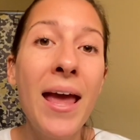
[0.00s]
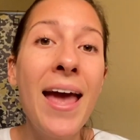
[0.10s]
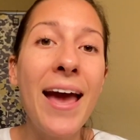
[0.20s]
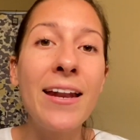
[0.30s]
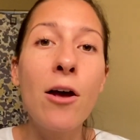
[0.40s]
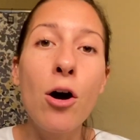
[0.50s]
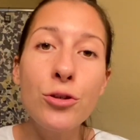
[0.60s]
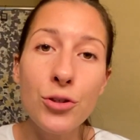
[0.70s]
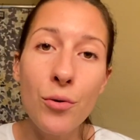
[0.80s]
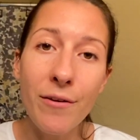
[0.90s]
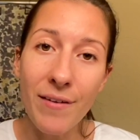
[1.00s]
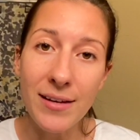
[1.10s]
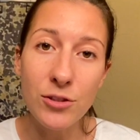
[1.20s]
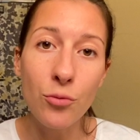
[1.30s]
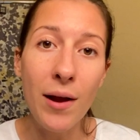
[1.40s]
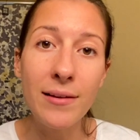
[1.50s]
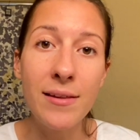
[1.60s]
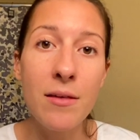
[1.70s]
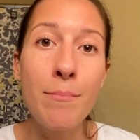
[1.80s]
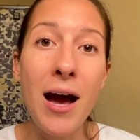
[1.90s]
And it also affects directly
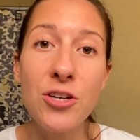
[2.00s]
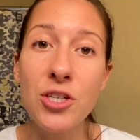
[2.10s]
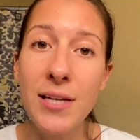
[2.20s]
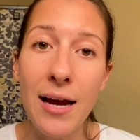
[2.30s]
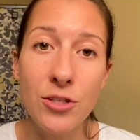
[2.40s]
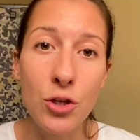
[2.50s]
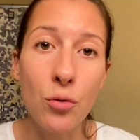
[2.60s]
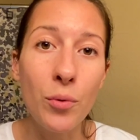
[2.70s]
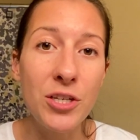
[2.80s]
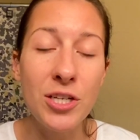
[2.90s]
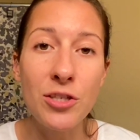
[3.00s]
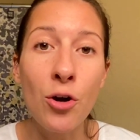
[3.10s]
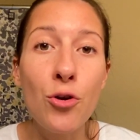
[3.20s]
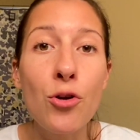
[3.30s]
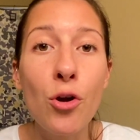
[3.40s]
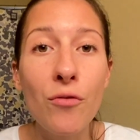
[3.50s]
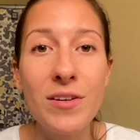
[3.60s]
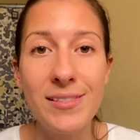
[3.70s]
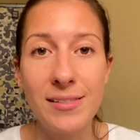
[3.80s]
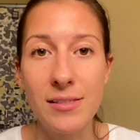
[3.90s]
the majadhatu, which is our nervous
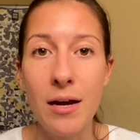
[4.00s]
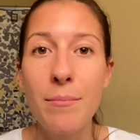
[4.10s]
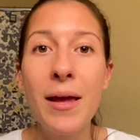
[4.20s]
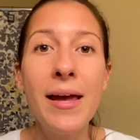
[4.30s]
system.